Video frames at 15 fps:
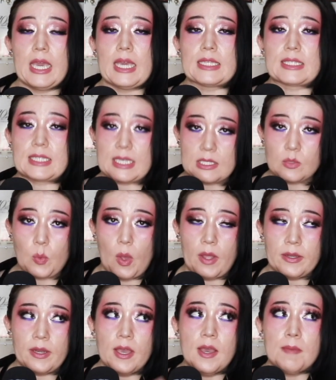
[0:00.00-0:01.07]
It's this
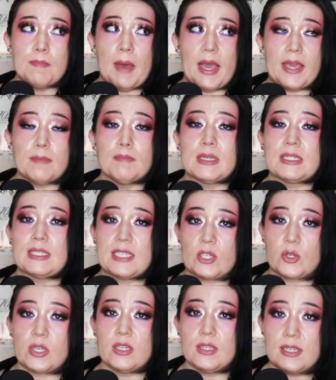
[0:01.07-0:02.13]
one, my
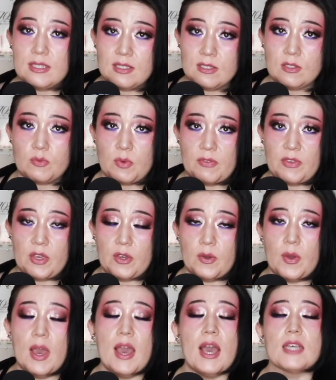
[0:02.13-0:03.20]
Materialists
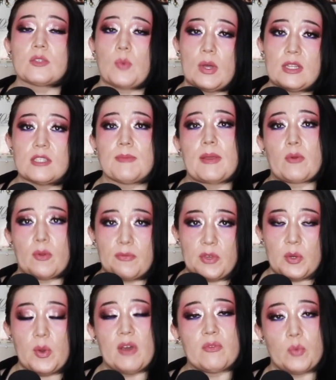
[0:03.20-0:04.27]
review, as well as my
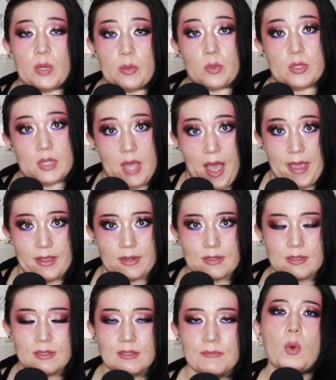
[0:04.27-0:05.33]
review of We Were Liars.